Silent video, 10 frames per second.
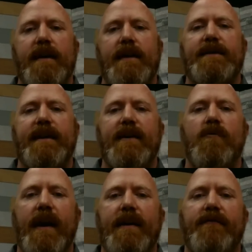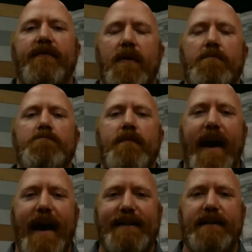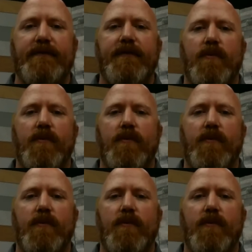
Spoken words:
is getting ready for massive